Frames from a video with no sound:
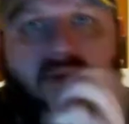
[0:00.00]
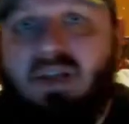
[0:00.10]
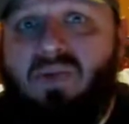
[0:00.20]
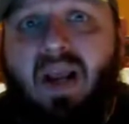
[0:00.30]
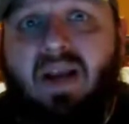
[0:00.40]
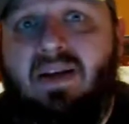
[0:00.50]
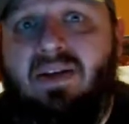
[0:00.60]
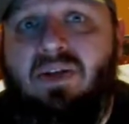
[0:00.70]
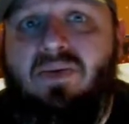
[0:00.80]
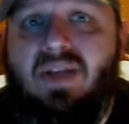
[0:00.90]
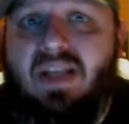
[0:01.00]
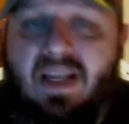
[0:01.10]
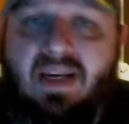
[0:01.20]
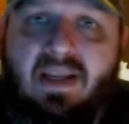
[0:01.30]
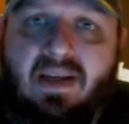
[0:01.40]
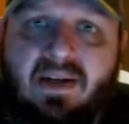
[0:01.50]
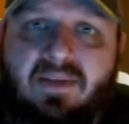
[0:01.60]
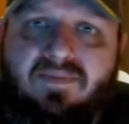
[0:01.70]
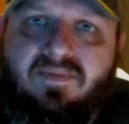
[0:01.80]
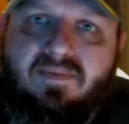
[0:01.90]
this way, I didn't use any
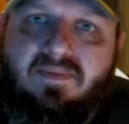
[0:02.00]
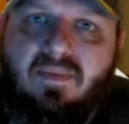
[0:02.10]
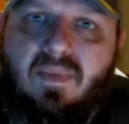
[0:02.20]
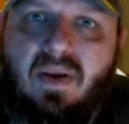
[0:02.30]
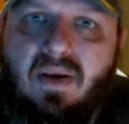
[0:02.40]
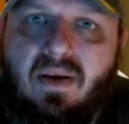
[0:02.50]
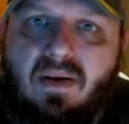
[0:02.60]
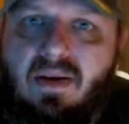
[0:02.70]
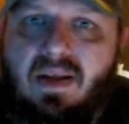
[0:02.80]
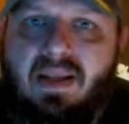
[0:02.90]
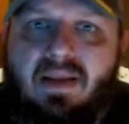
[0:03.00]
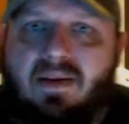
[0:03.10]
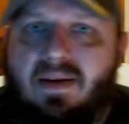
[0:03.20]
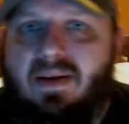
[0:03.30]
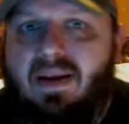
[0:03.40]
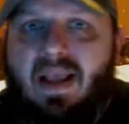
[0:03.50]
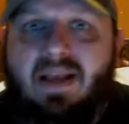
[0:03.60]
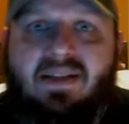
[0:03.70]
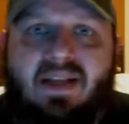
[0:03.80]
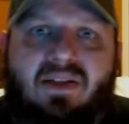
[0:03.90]
uh, any
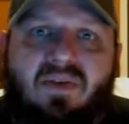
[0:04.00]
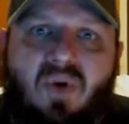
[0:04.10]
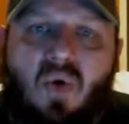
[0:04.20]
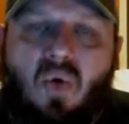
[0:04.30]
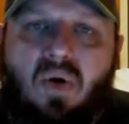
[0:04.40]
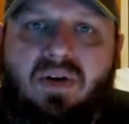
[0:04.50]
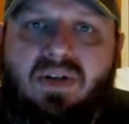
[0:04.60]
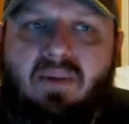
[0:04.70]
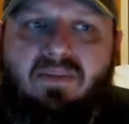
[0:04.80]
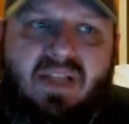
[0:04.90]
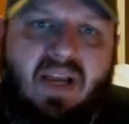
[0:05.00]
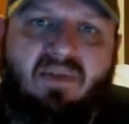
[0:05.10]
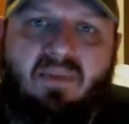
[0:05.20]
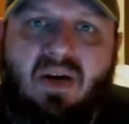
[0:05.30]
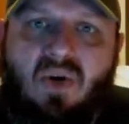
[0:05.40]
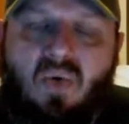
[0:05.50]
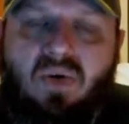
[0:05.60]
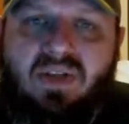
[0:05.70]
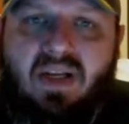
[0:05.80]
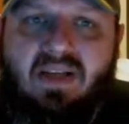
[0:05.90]
excessive cores. I'm saving my
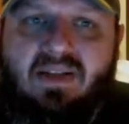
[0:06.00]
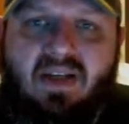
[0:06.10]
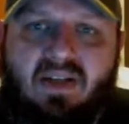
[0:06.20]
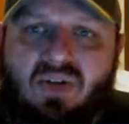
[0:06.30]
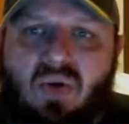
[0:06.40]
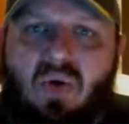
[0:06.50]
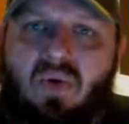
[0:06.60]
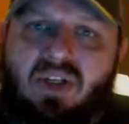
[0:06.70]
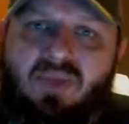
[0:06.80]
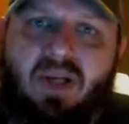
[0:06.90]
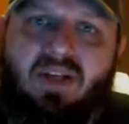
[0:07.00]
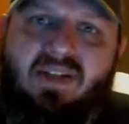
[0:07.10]
cores, like I said, so don't expect